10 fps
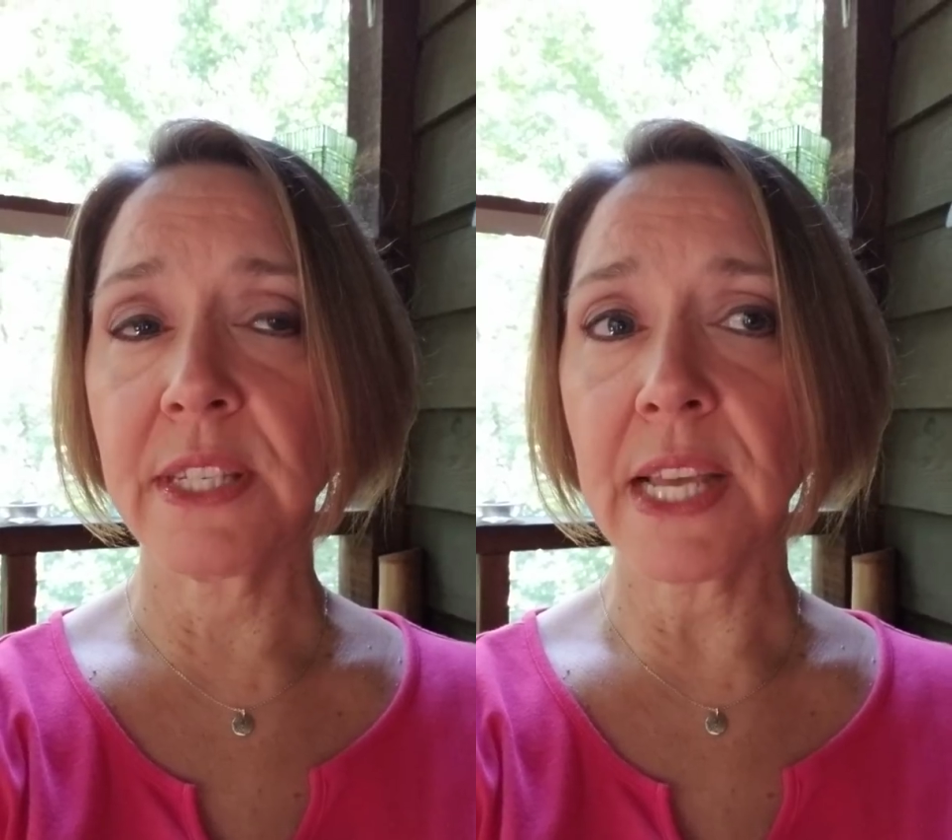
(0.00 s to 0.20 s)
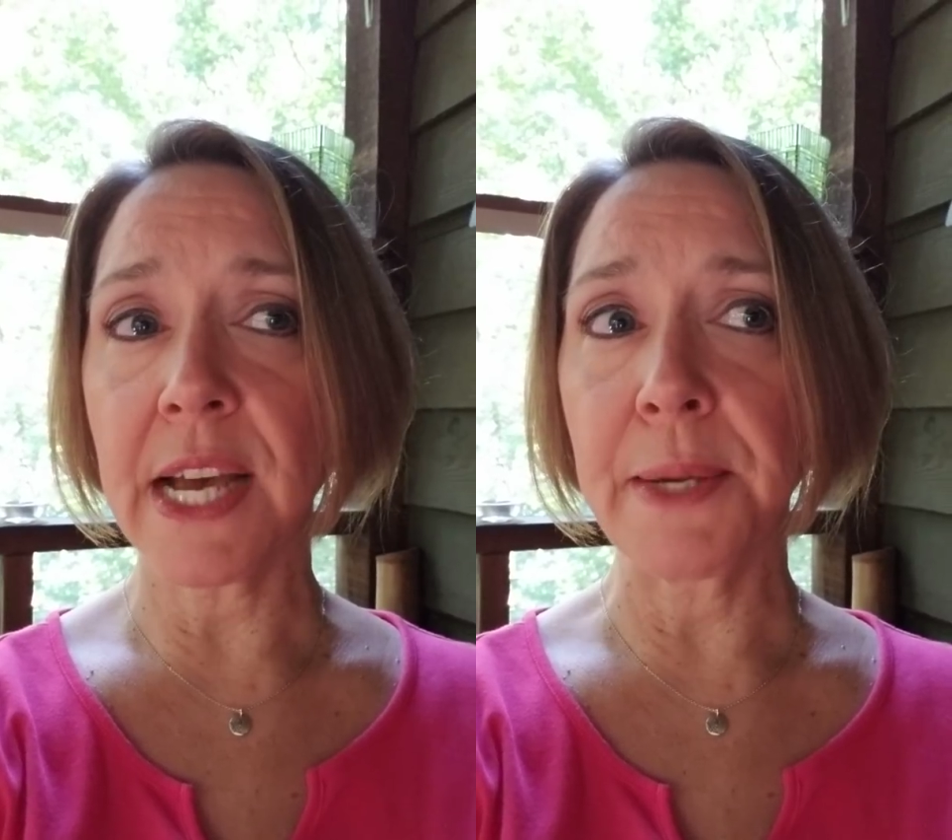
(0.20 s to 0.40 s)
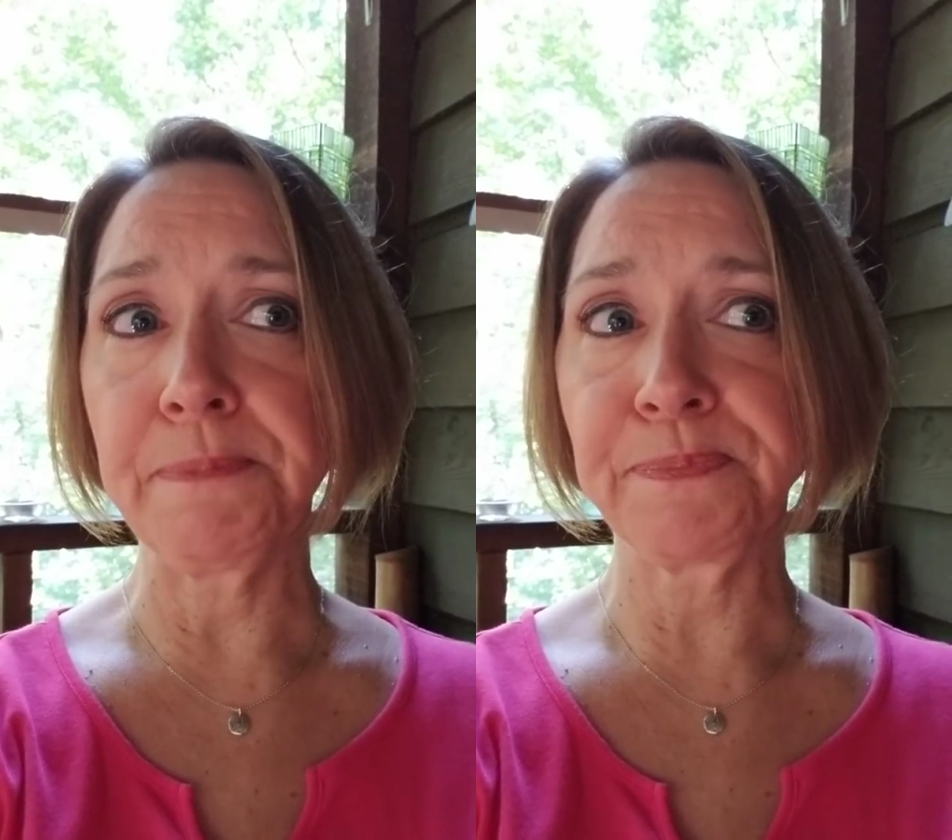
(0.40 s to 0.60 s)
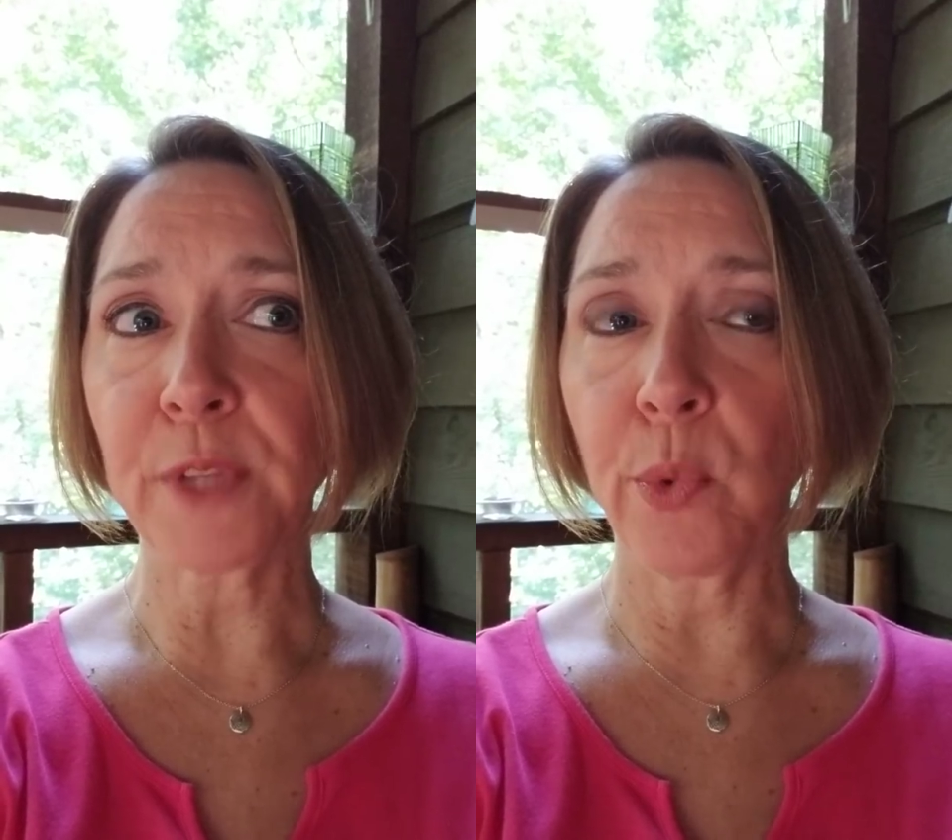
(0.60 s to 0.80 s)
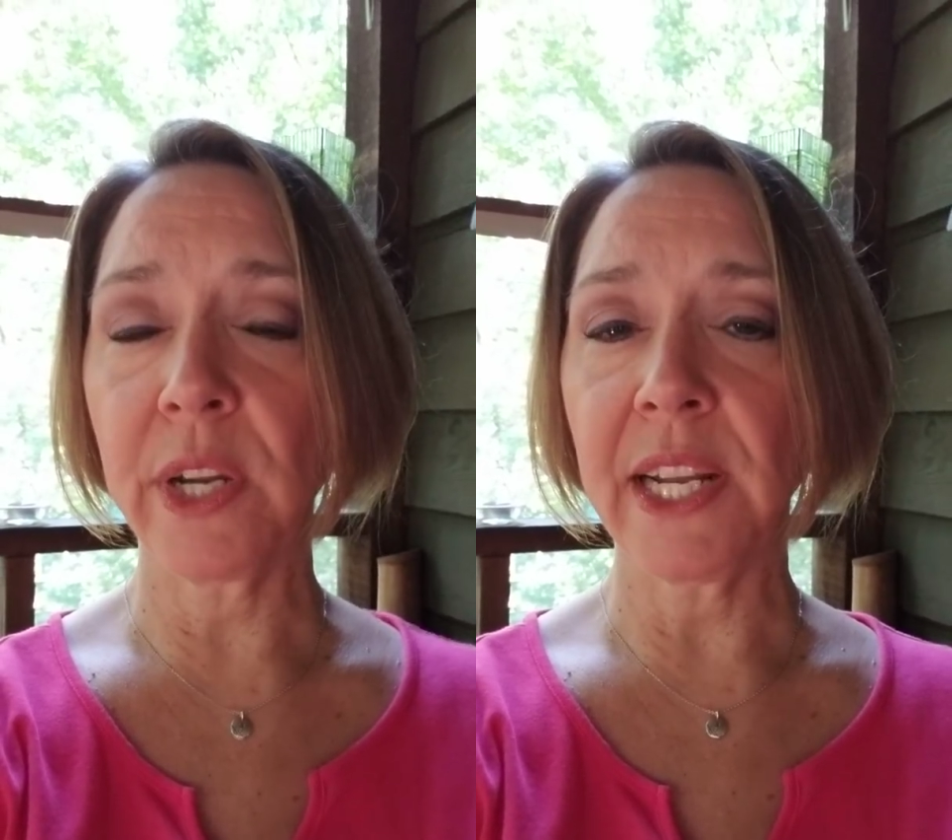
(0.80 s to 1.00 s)

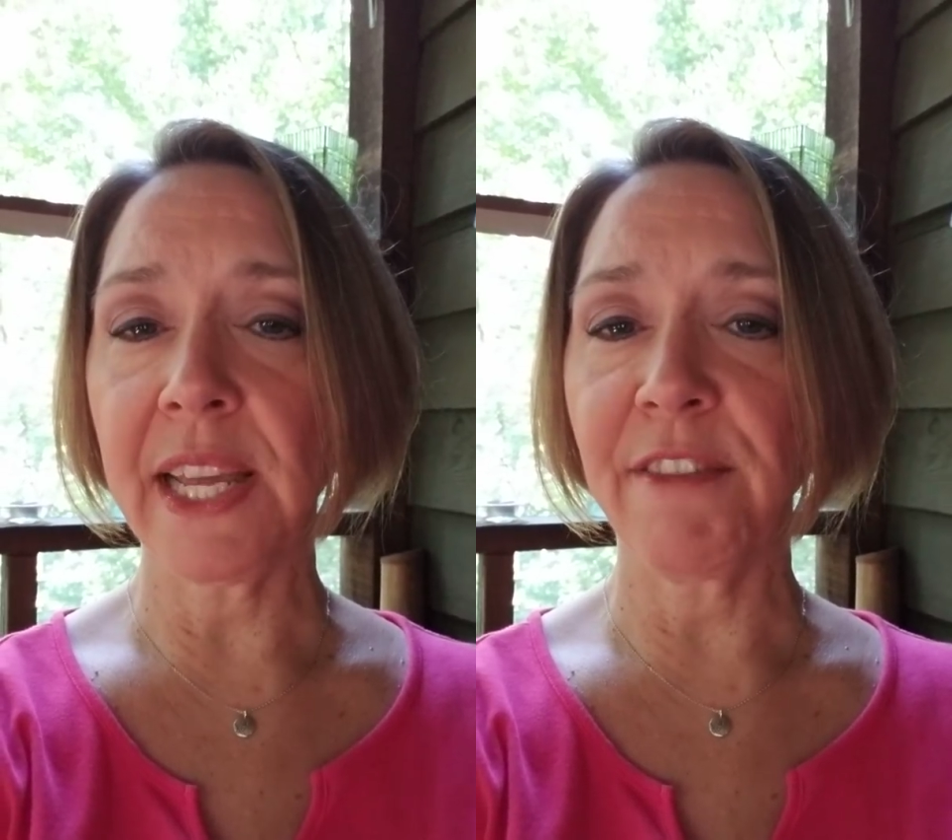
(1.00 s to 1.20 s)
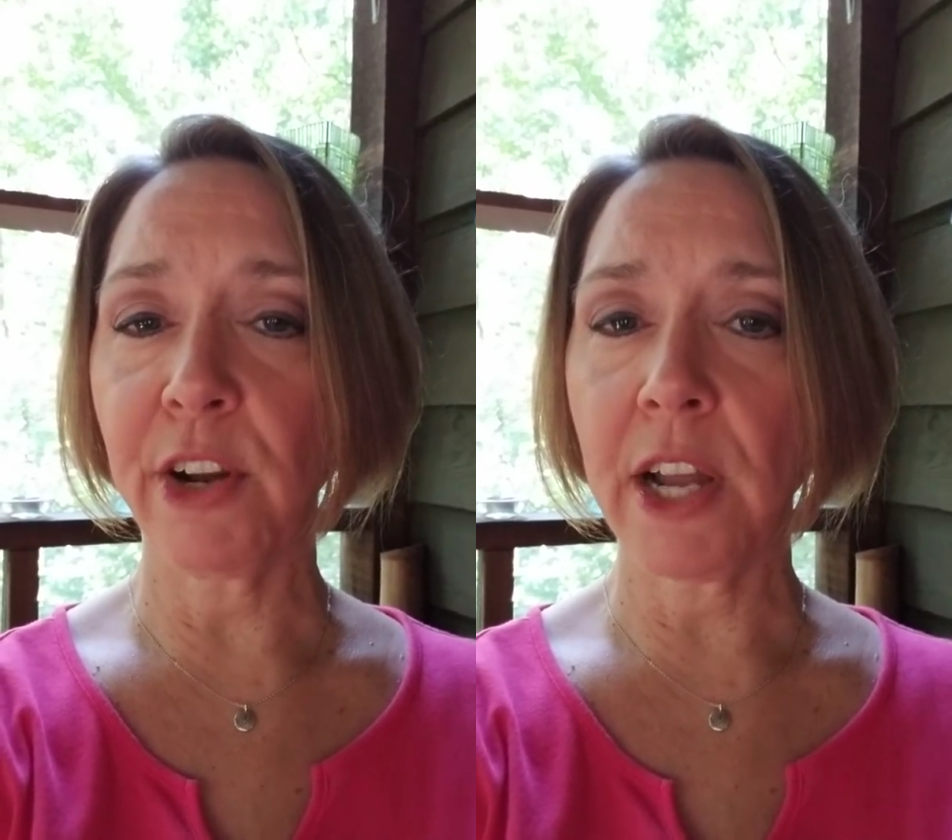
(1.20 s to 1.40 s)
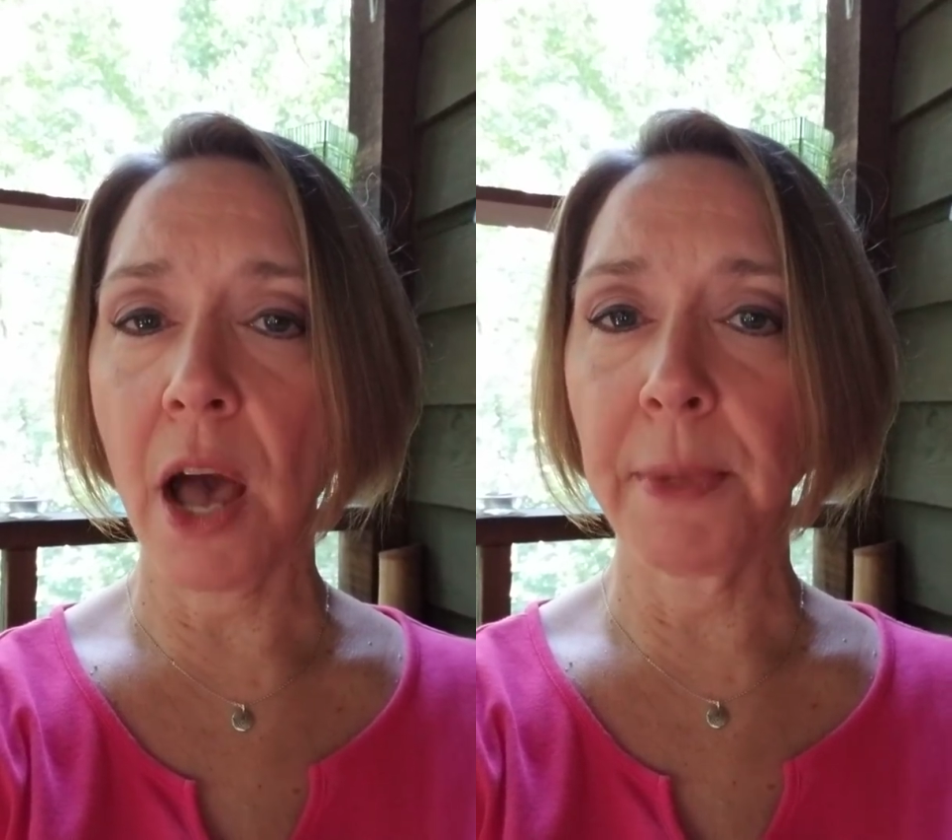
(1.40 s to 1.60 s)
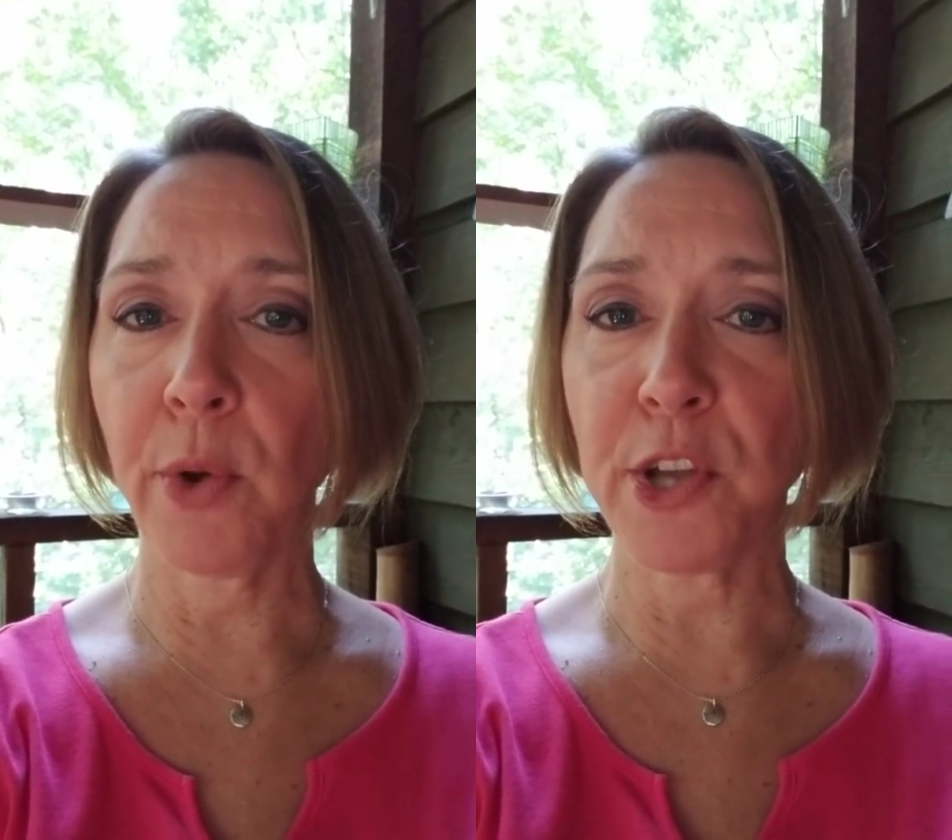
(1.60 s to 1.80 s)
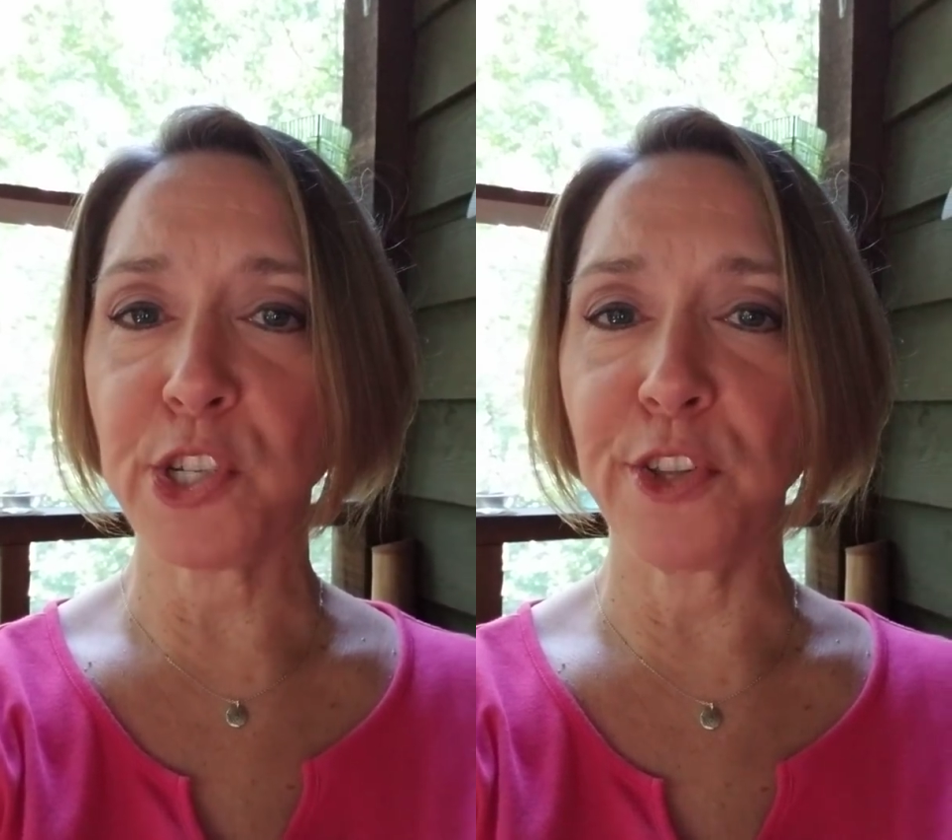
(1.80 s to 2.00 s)
we're getting a very common
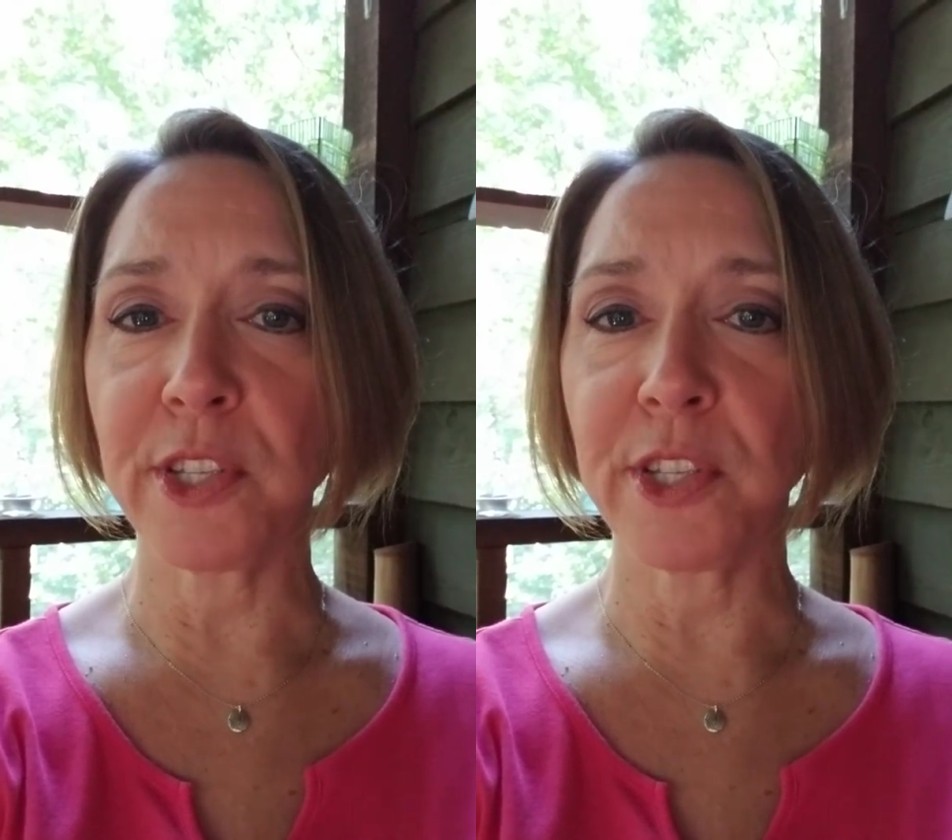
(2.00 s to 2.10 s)
question,